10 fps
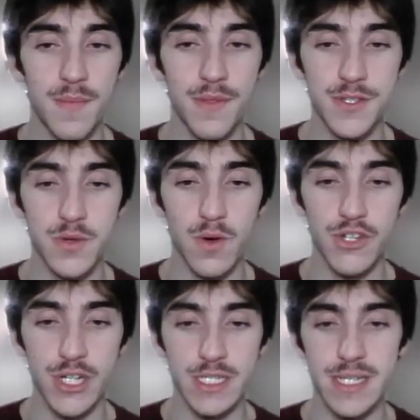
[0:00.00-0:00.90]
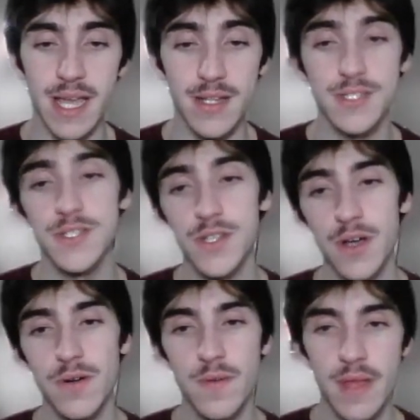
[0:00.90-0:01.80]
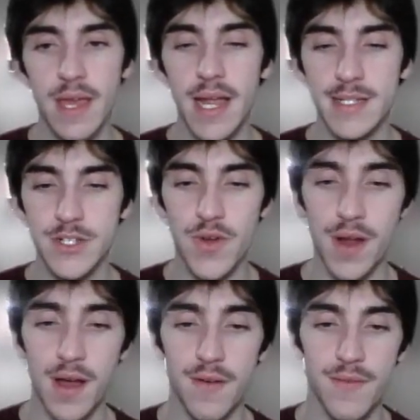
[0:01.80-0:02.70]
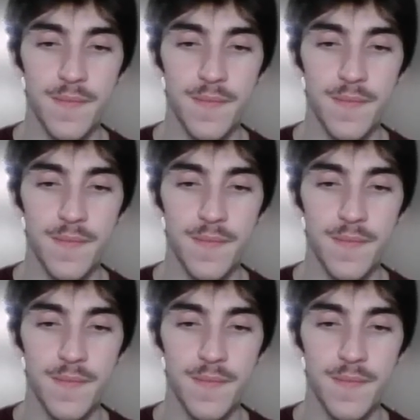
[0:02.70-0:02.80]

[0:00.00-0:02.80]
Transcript: the Scorching Sands. So it's a trade-off.